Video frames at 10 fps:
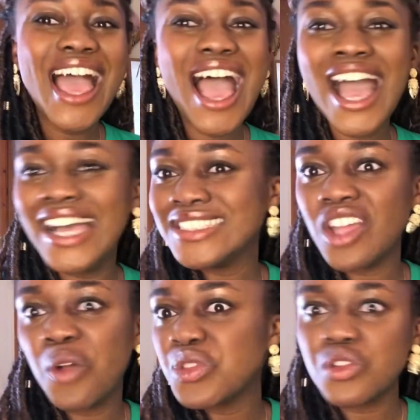and I
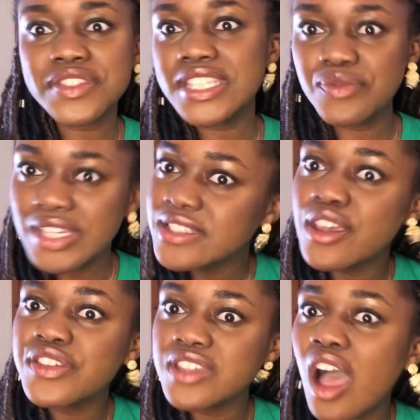was constantly reading her
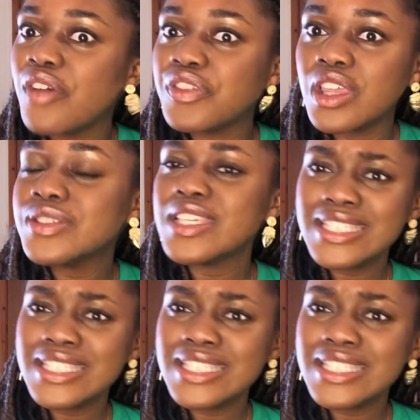stuff, and I was like,